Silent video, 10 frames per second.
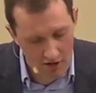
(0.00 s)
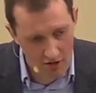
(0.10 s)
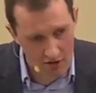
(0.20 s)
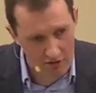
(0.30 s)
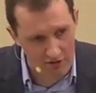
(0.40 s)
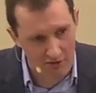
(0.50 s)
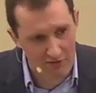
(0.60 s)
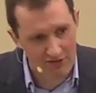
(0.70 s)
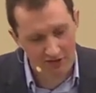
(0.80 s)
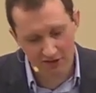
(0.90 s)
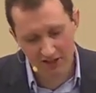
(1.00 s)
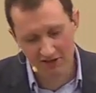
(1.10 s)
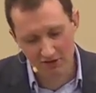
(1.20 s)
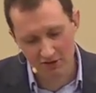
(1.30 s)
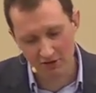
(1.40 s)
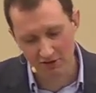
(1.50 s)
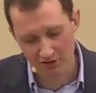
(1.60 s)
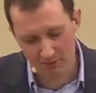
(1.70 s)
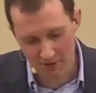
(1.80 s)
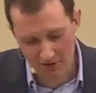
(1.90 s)
God knows our physical needs. God knows our
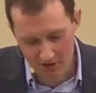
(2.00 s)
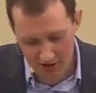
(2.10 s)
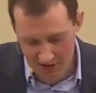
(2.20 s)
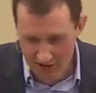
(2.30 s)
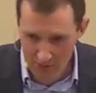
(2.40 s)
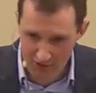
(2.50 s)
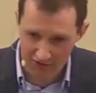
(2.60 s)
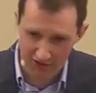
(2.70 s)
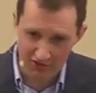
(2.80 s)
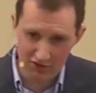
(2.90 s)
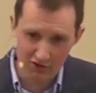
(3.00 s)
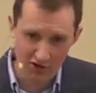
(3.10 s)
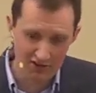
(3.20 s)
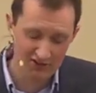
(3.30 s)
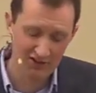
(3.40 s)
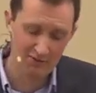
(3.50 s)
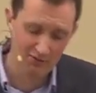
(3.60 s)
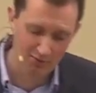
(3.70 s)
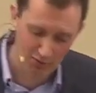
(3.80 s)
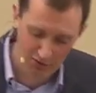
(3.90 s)
spiritual needs. He wants us to trust Him
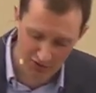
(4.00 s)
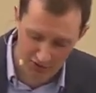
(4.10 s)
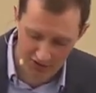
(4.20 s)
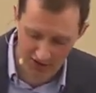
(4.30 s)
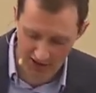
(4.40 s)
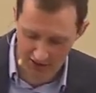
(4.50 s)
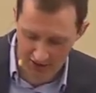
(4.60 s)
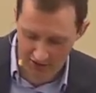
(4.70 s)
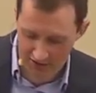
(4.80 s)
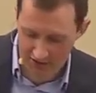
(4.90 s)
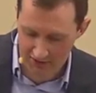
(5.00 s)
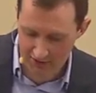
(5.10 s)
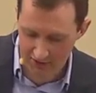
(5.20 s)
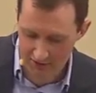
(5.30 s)
for both of those things.